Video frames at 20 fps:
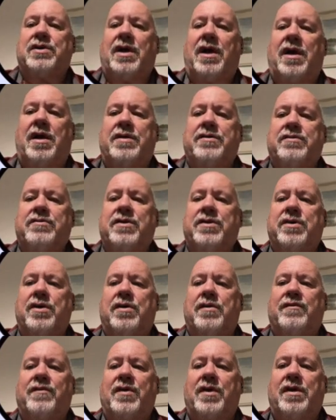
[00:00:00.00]
100
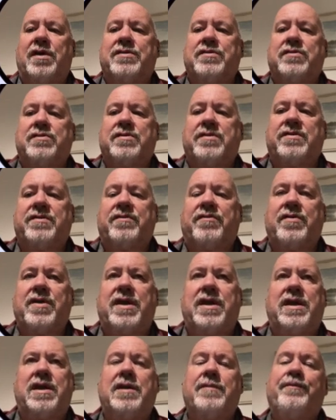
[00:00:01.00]
over
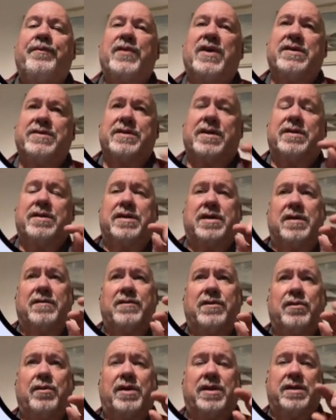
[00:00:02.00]
103 is going to give
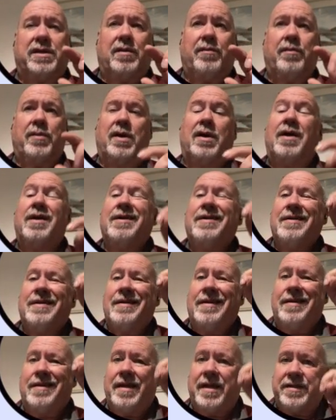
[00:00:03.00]
you a number
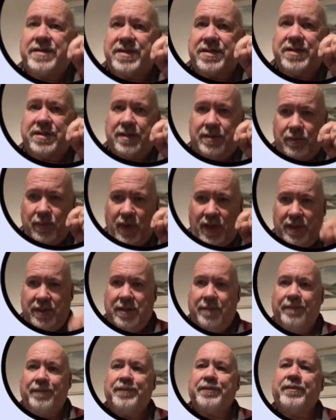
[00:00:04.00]
less than
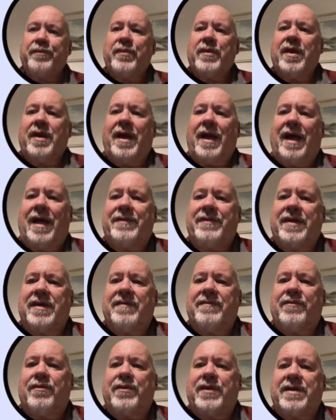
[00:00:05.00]
1, and
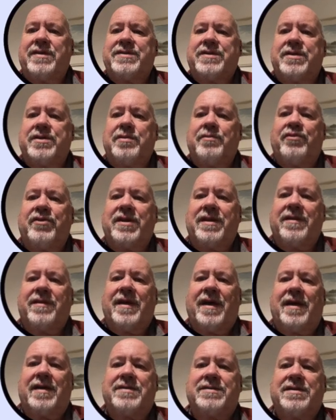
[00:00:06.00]
therefore that's going to bring
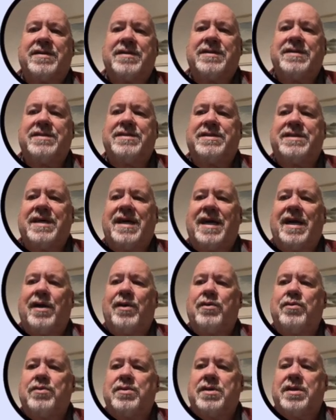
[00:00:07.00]
that
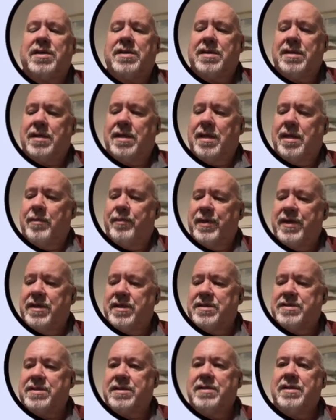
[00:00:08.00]
down a
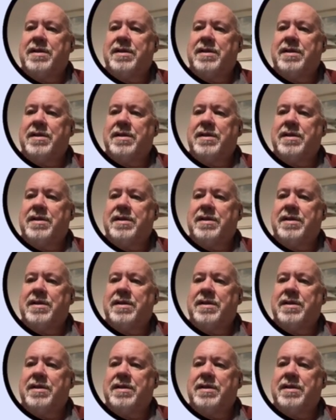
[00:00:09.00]
bit.